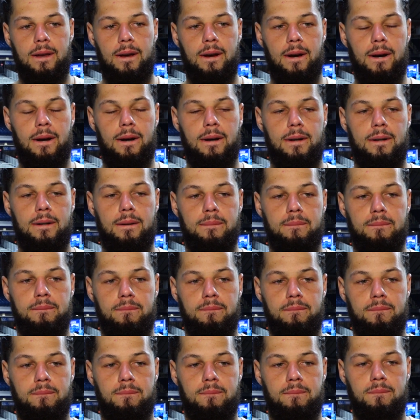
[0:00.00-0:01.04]
um,
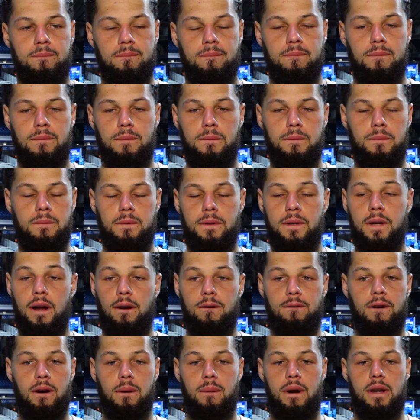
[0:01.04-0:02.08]
you got
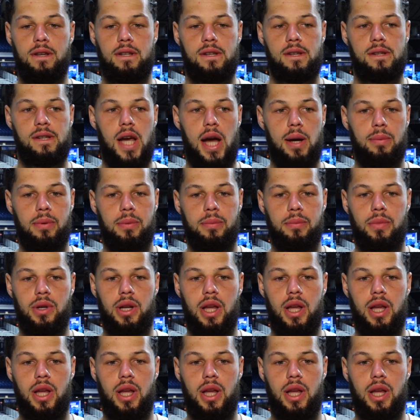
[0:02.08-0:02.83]
to find ways to stop him.